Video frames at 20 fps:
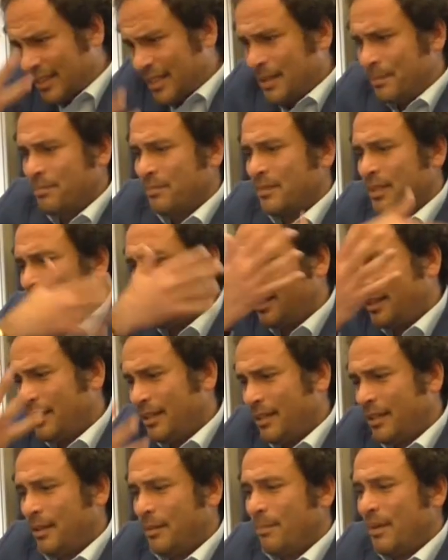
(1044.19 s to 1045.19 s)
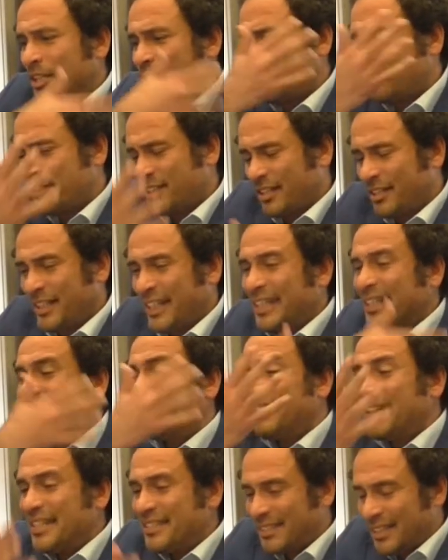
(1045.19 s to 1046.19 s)
measures are
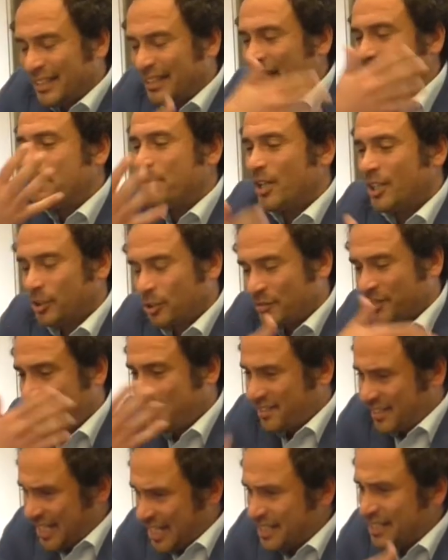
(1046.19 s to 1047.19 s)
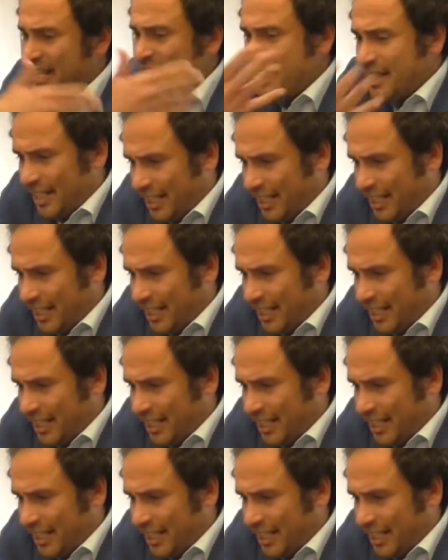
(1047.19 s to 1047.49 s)
increasingly part of the scene,